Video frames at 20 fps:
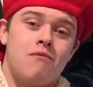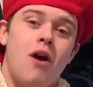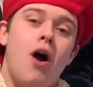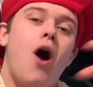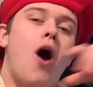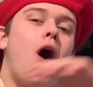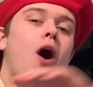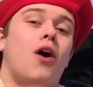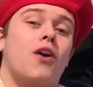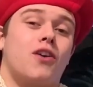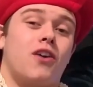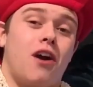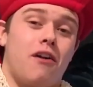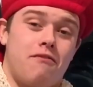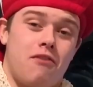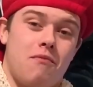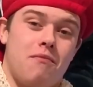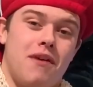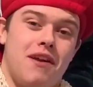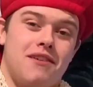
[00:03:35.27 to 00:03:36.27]
our
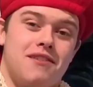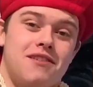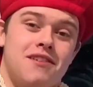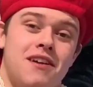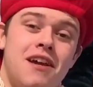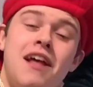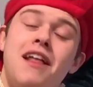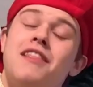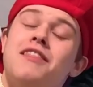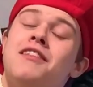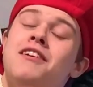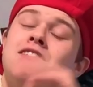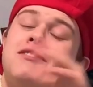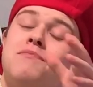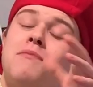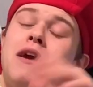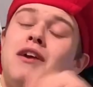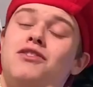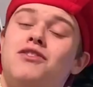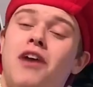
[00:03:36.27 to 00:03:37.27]
government. This
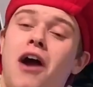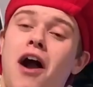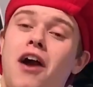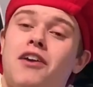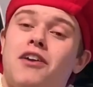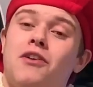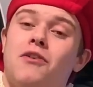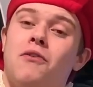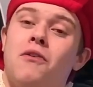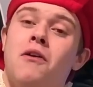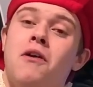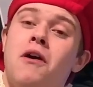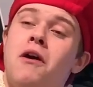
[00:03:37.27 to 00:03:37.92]
may shock you,